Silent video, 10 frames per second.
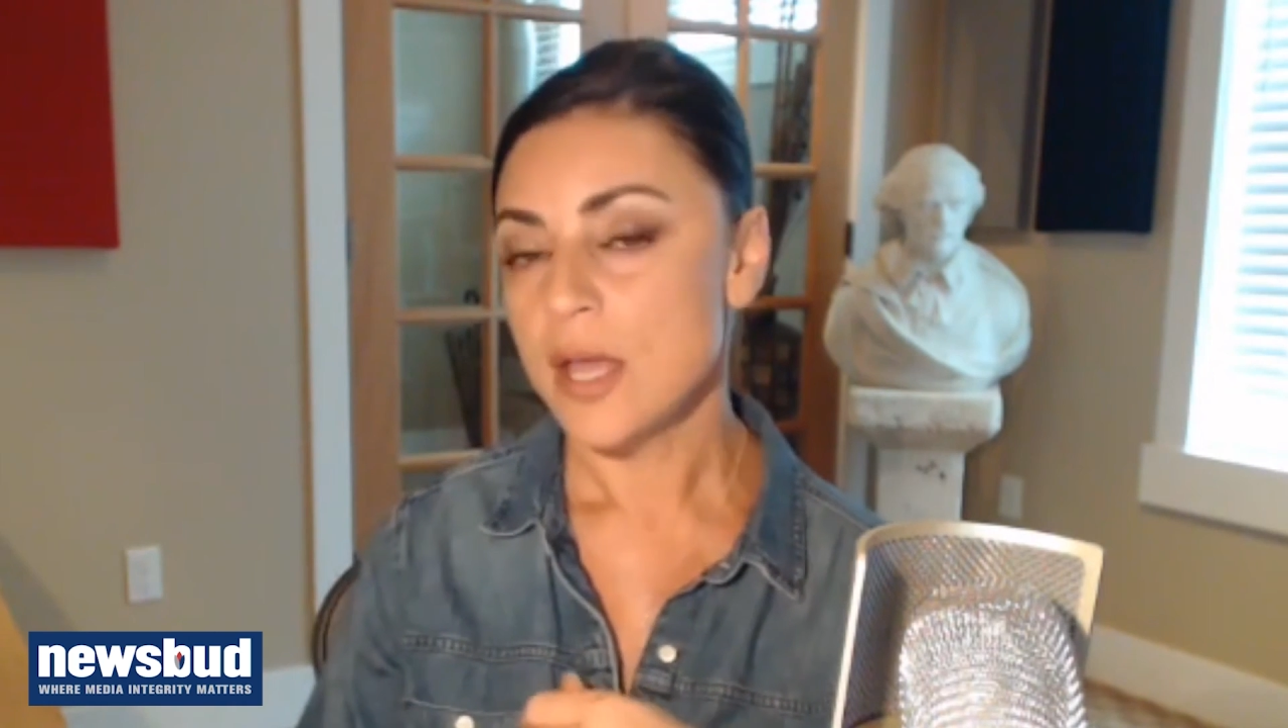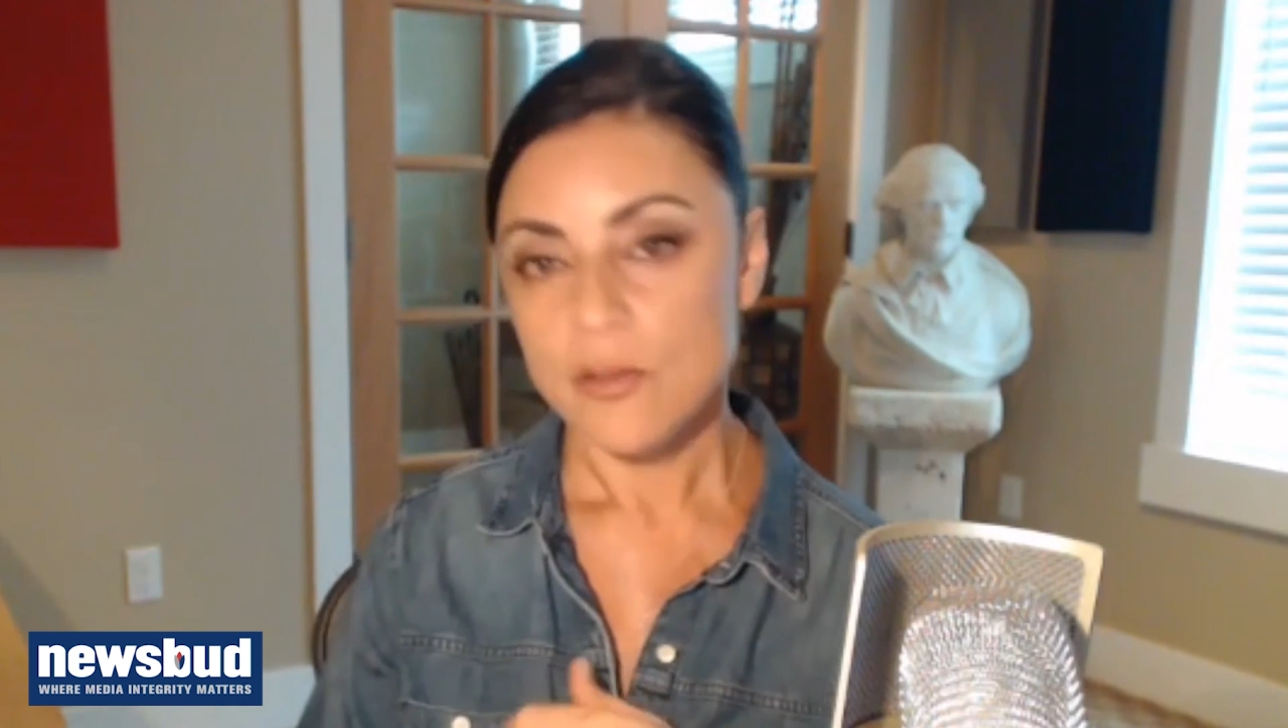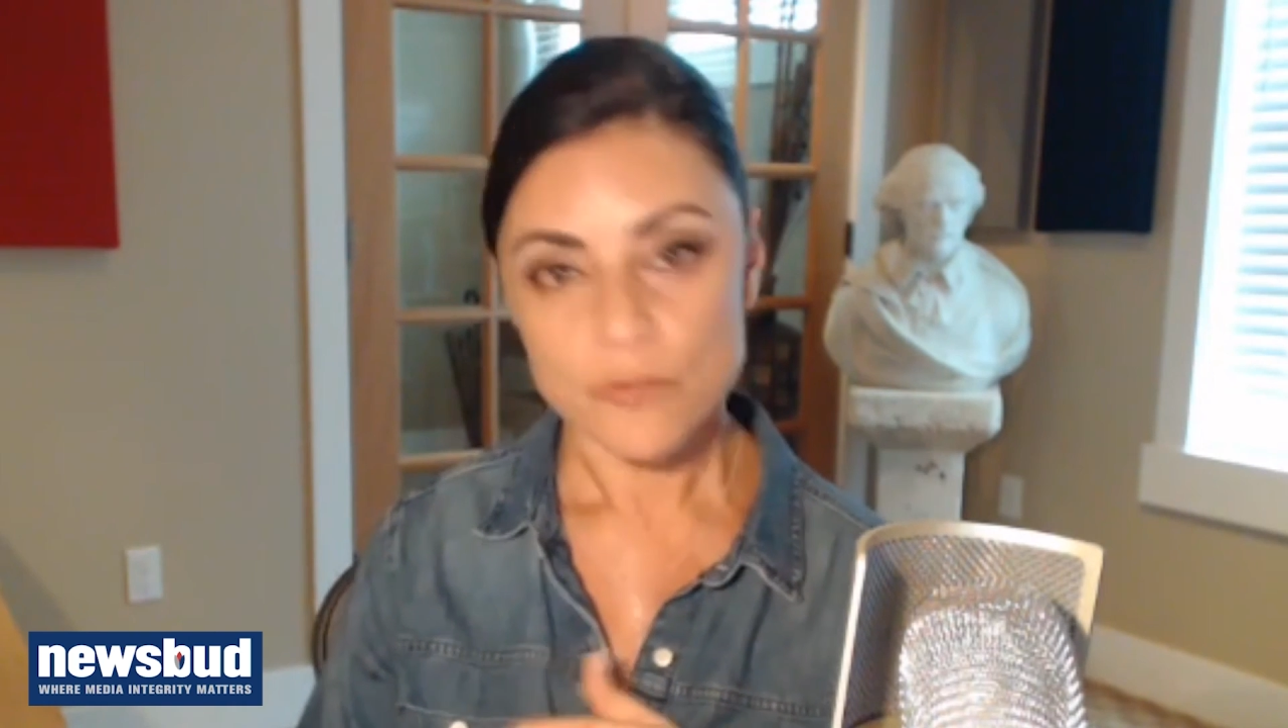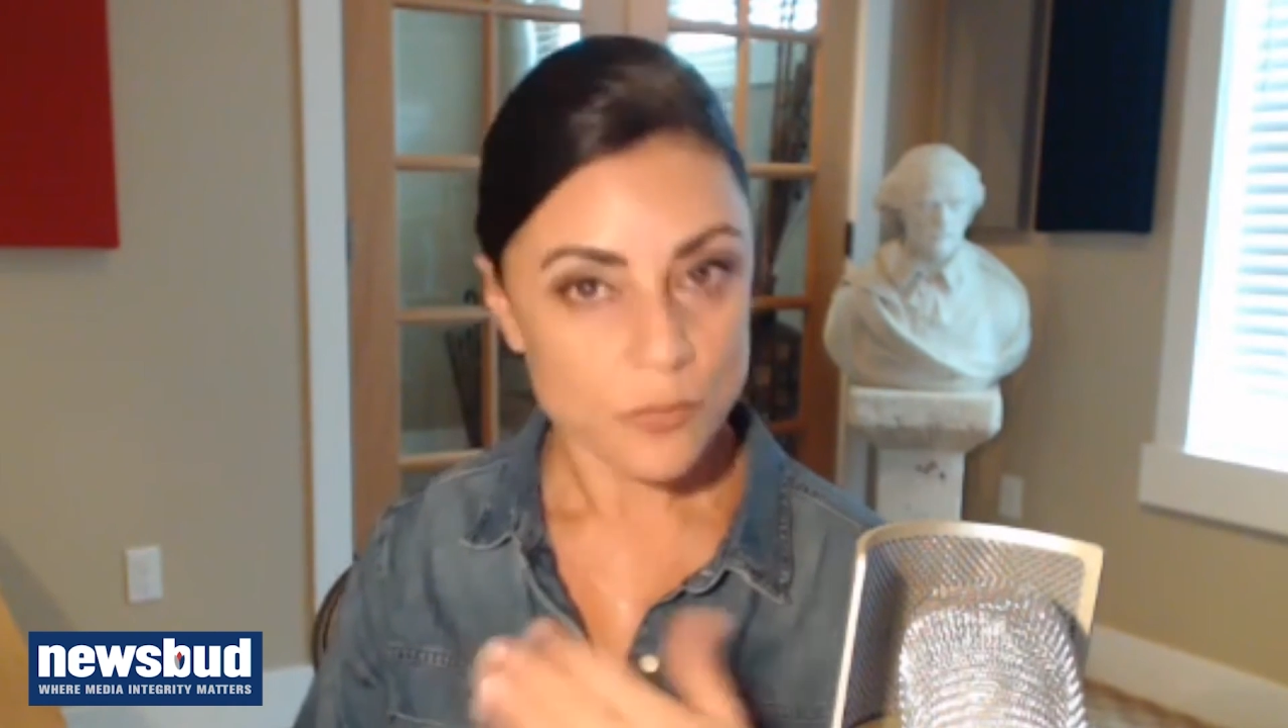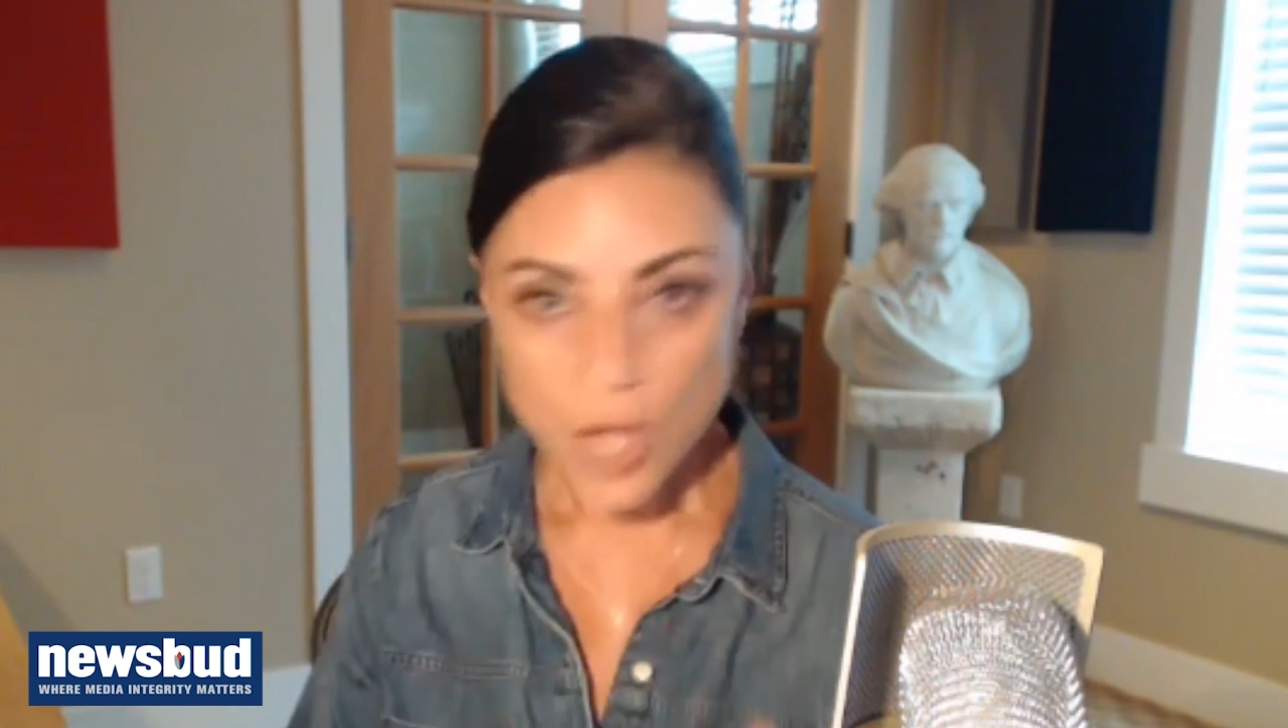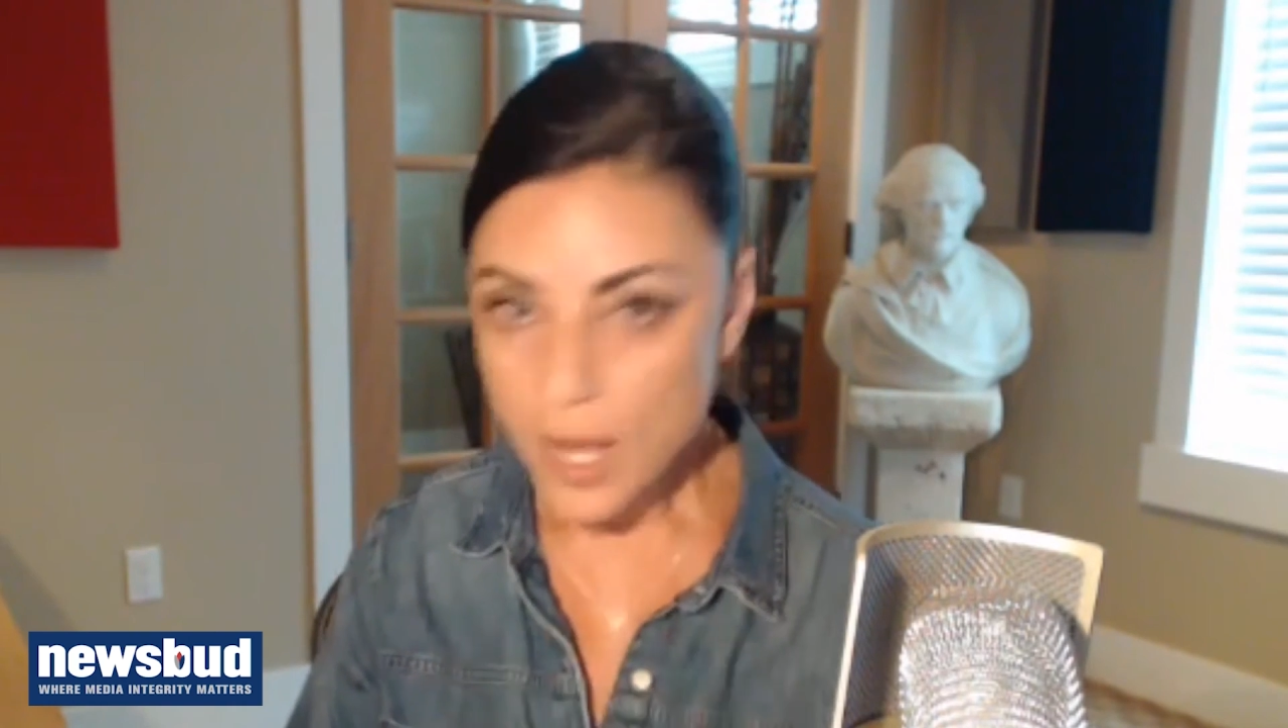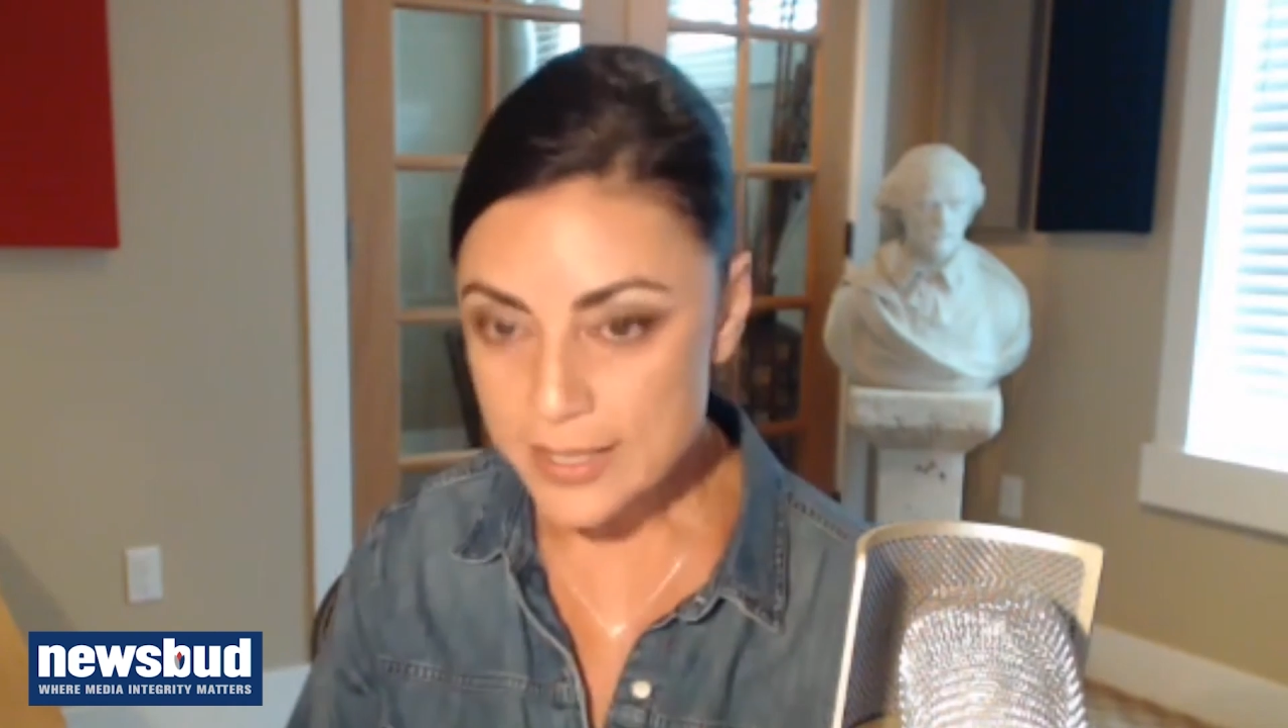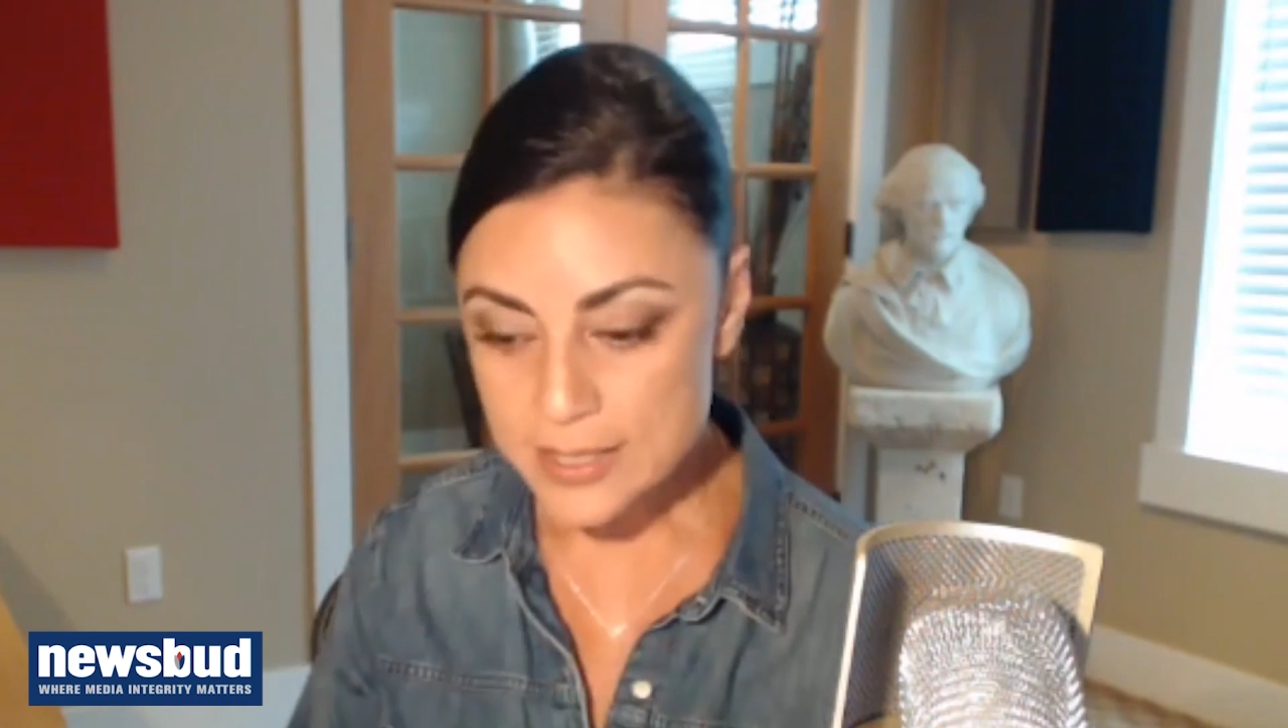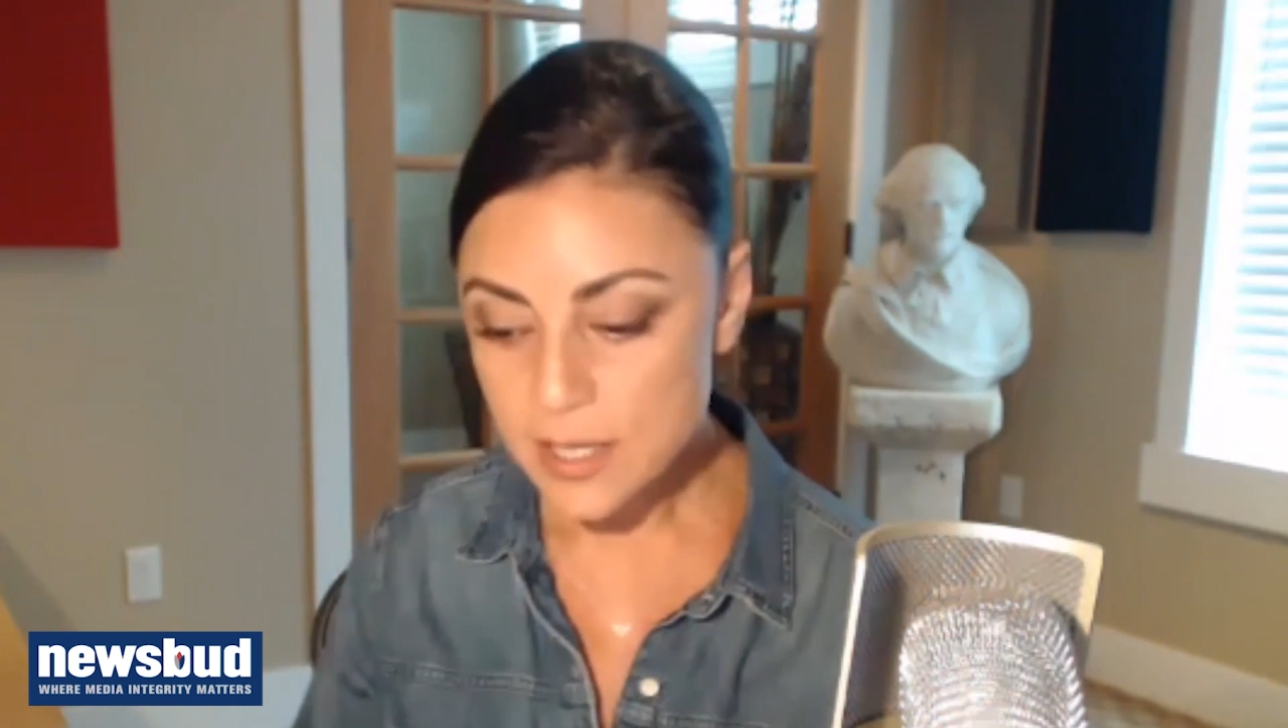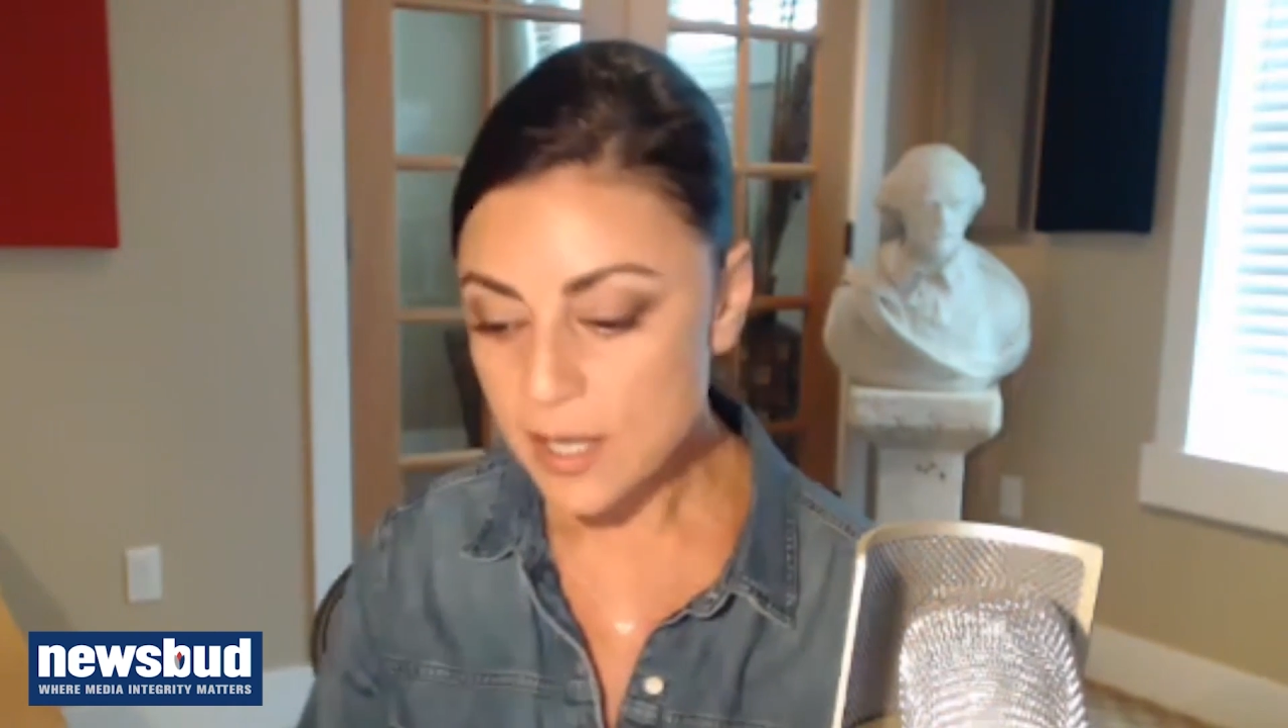from
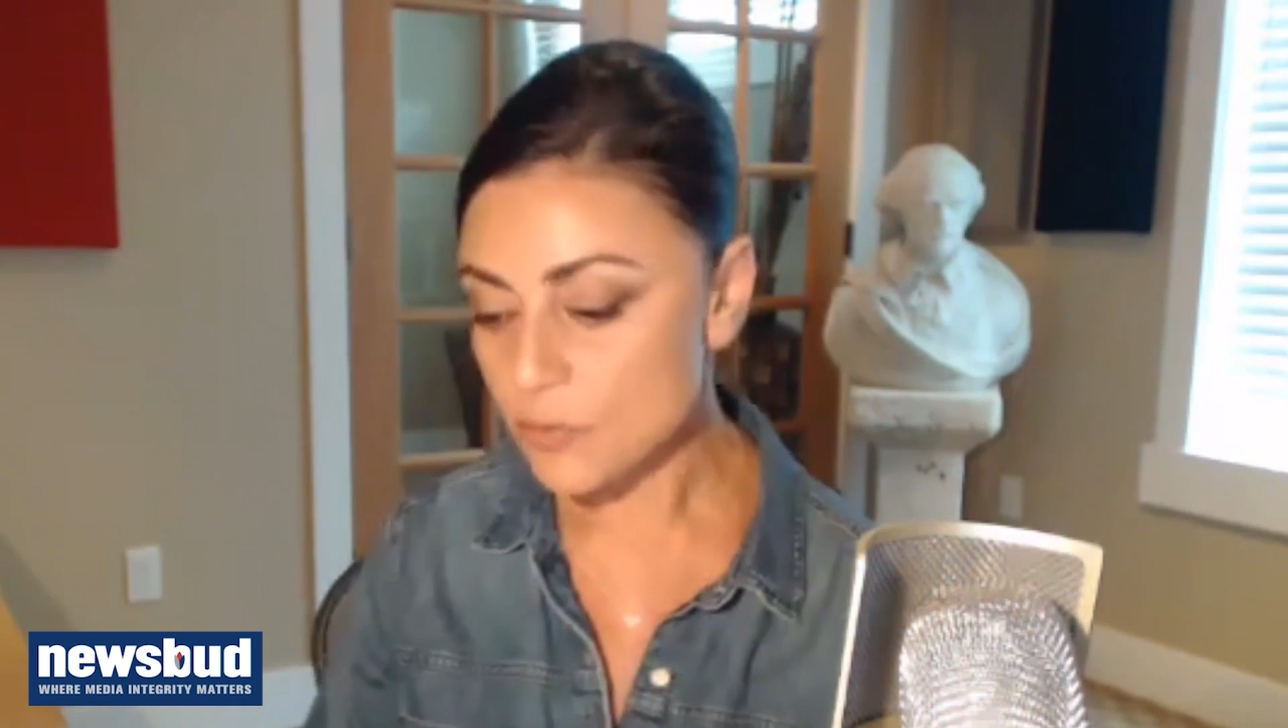Dagestan